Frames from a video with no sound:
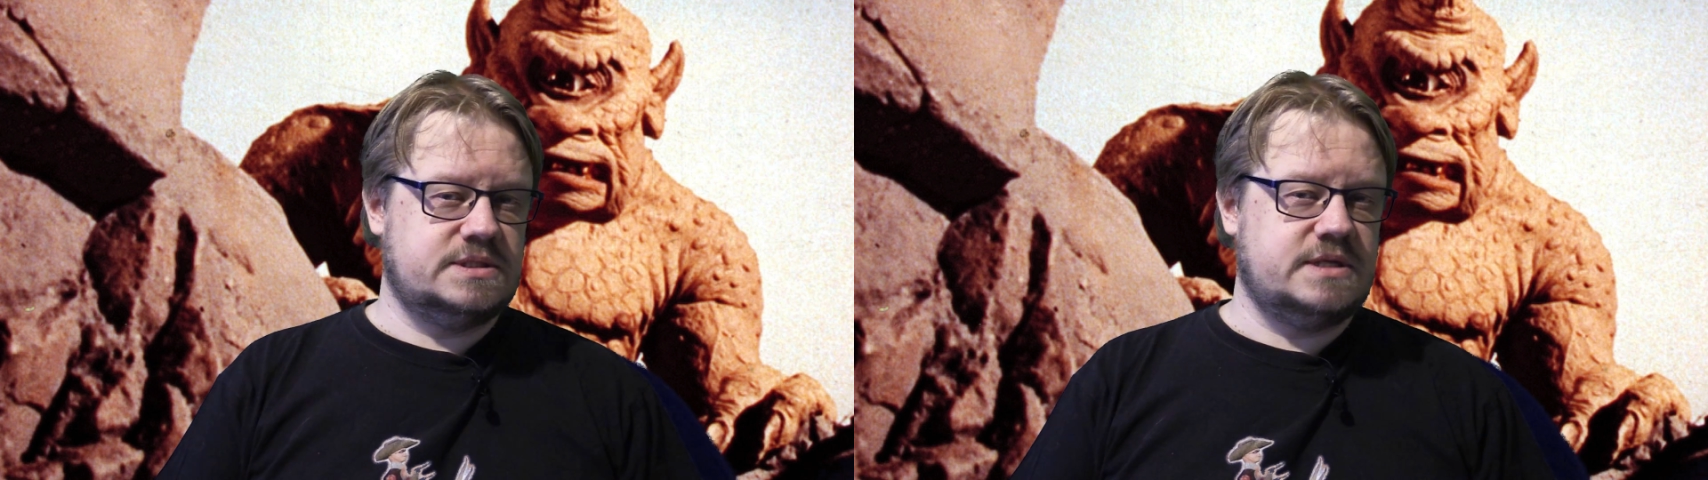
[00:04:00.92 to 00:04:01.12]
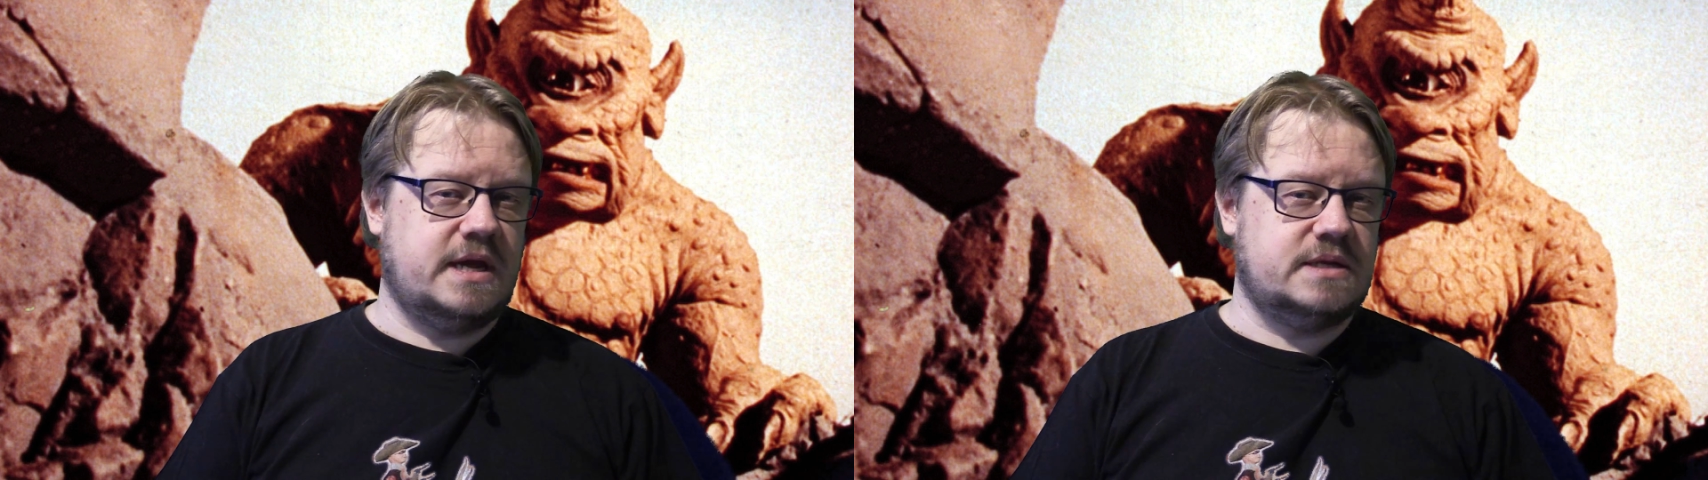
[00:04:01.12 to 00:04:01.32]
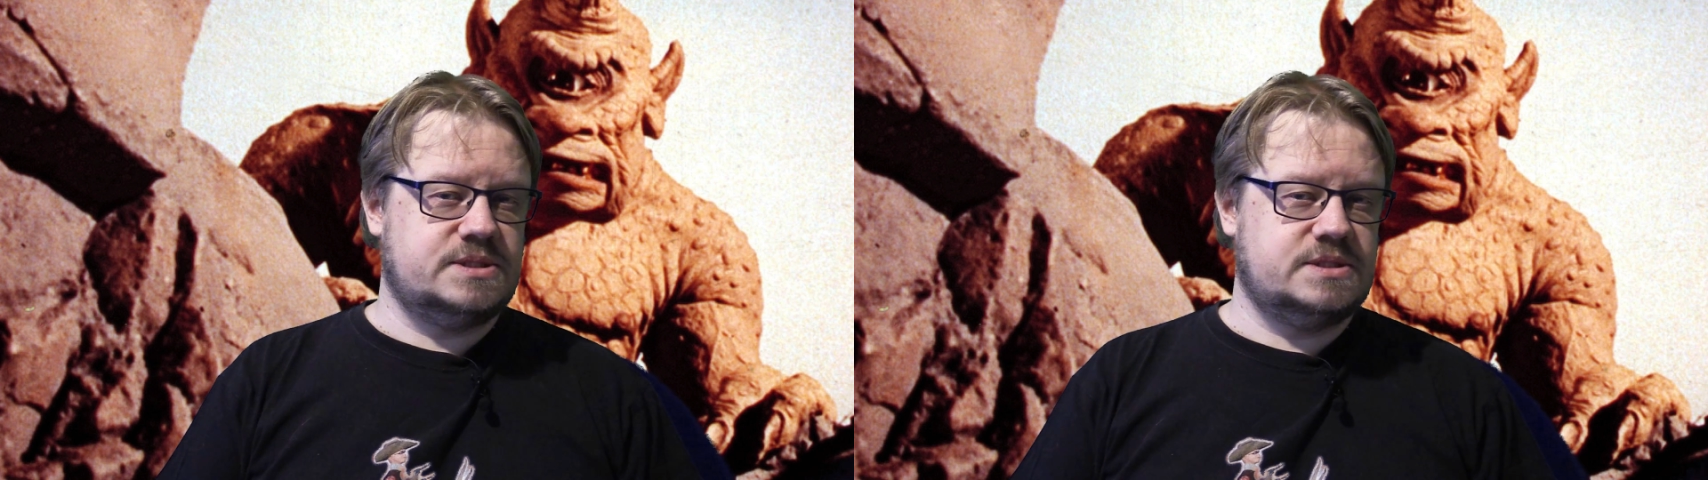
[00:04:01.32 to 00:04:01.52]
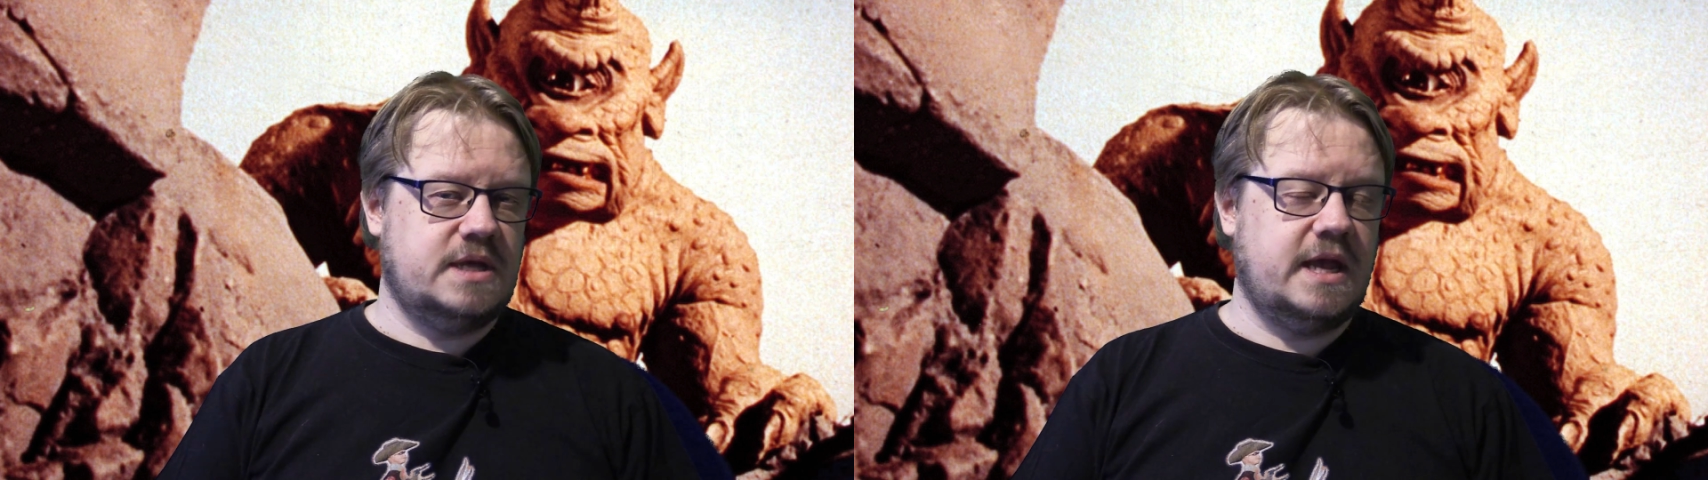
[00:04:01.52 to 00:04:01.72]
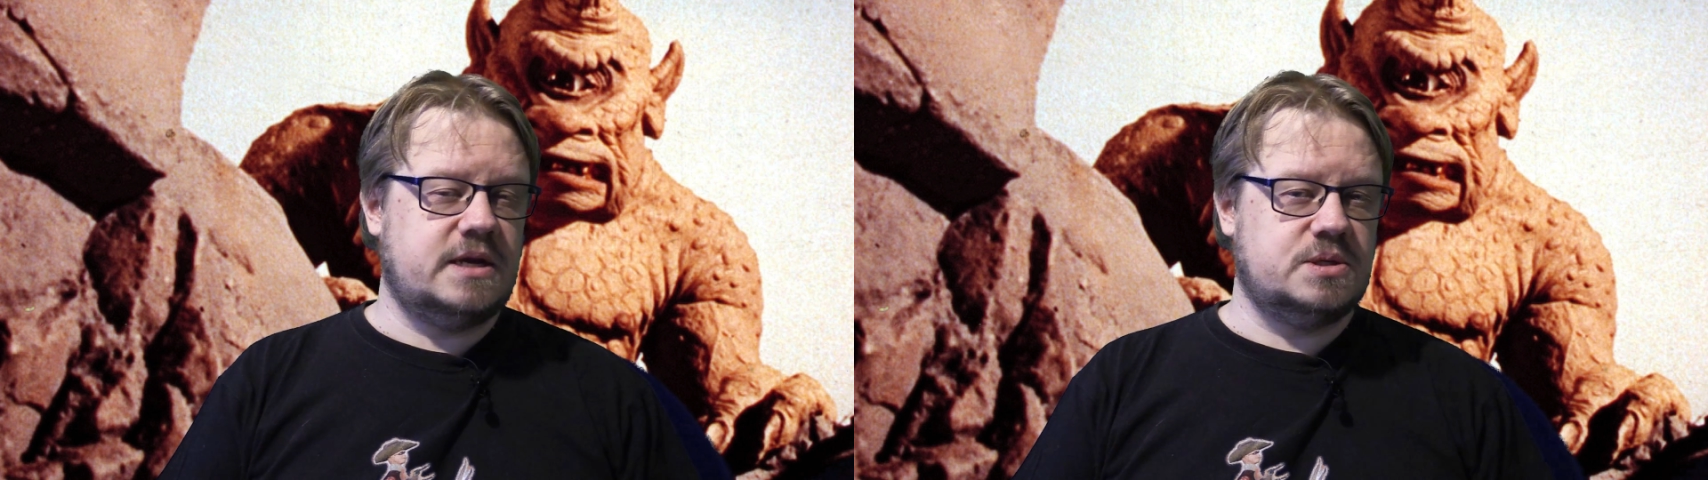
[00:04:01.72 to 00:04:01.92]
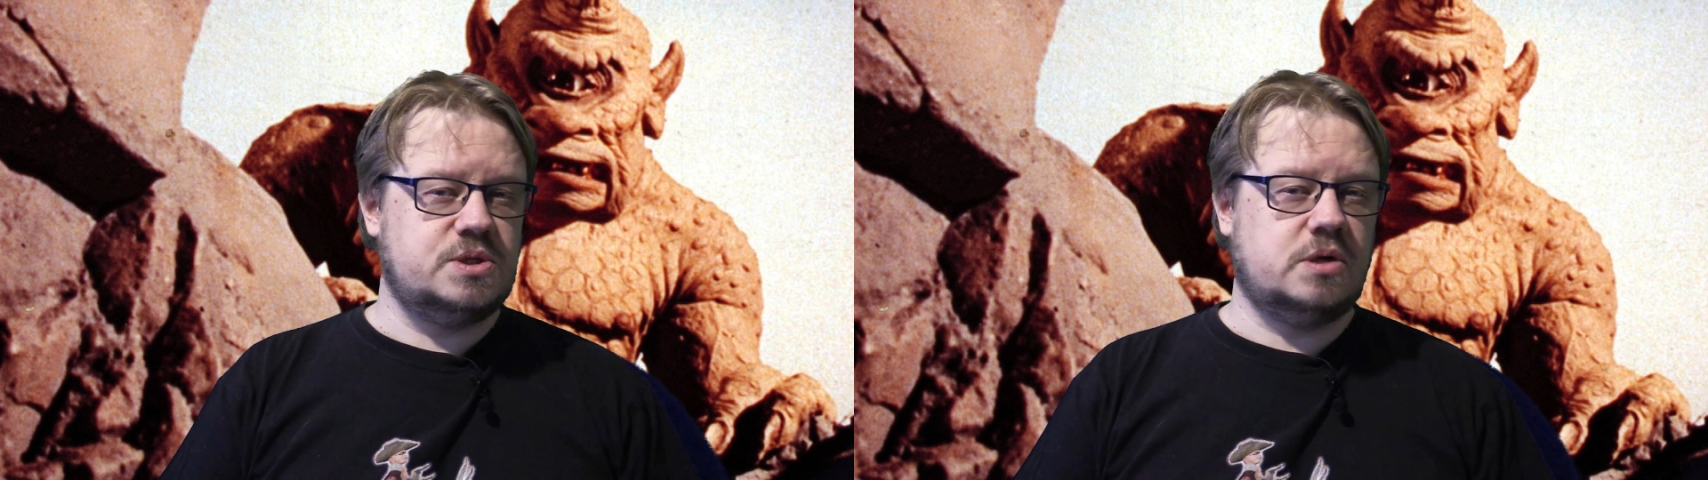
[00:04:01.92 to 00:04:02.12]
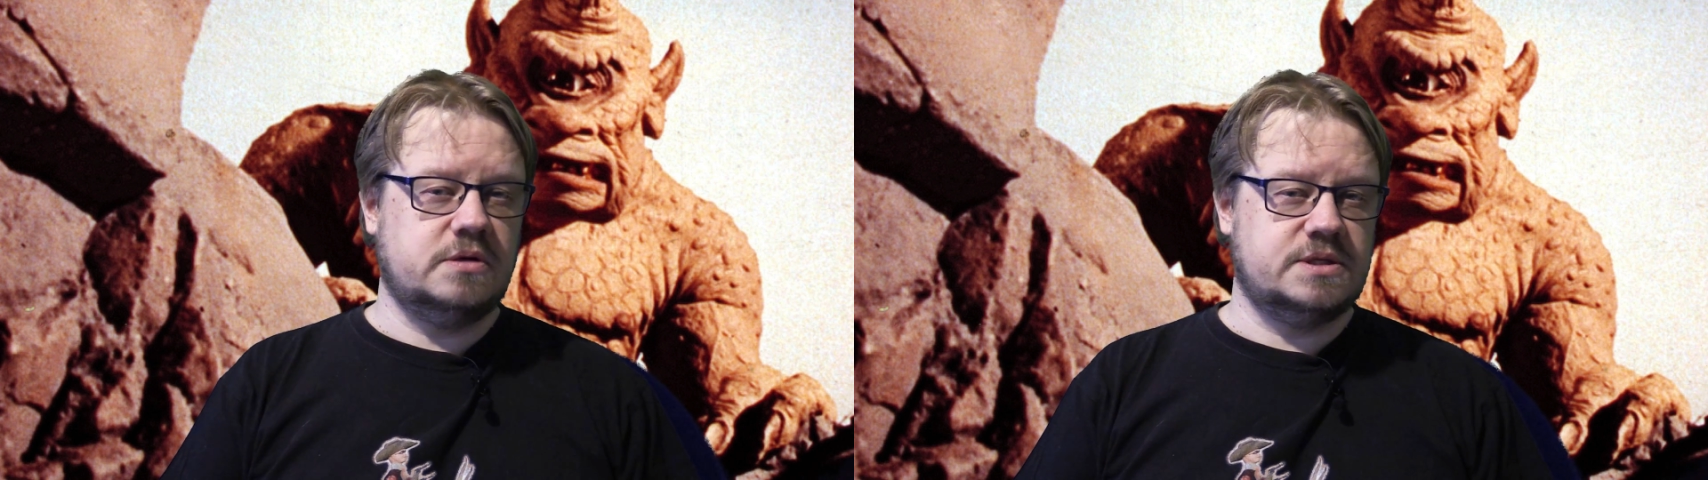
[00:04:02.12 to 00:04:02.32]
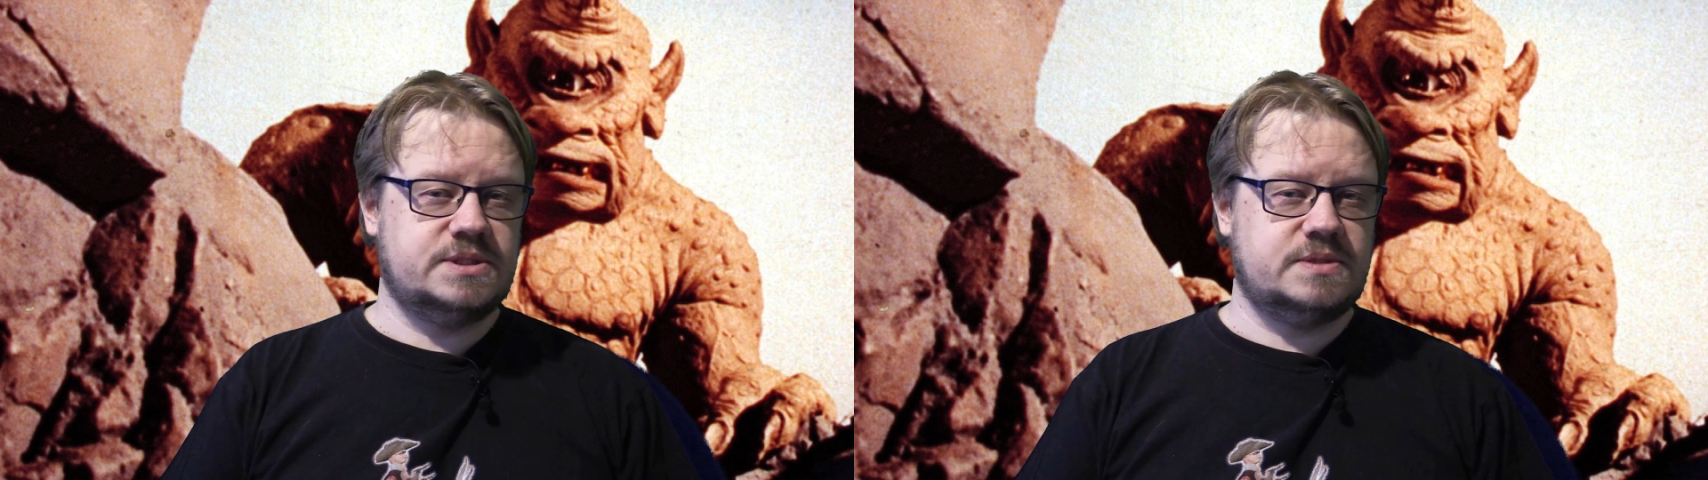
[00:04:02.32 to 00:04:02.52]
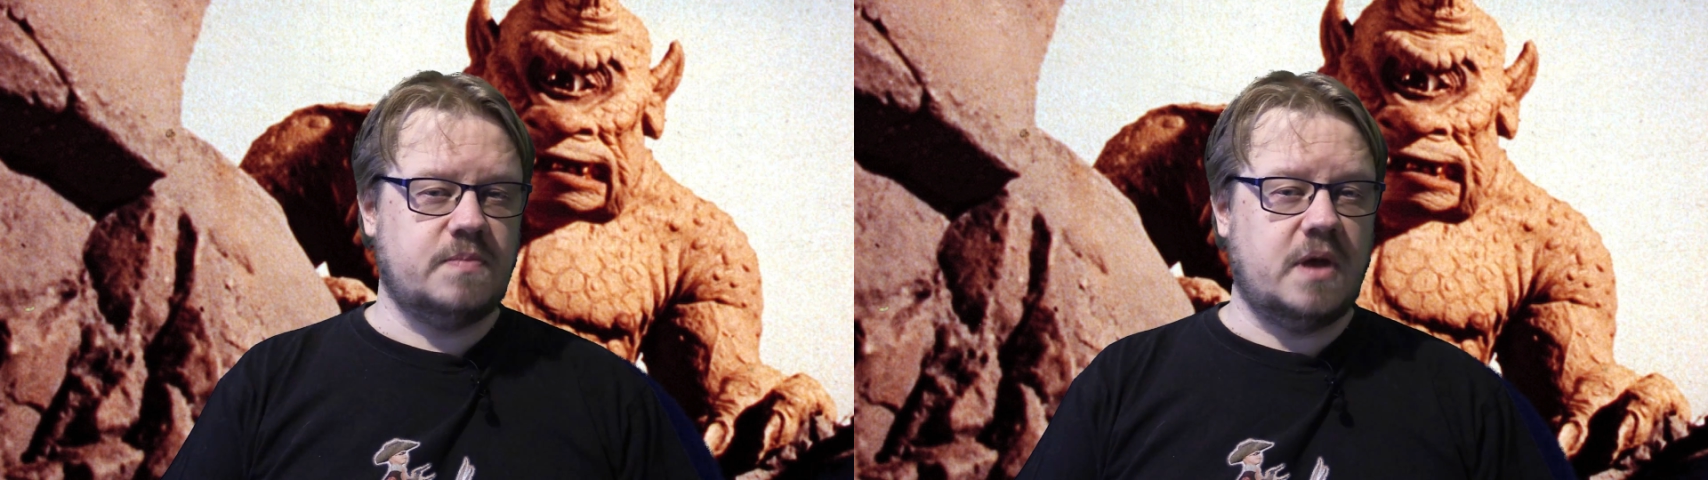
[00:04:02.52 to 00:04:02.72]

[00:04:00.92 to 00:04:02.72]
stands head and shoulders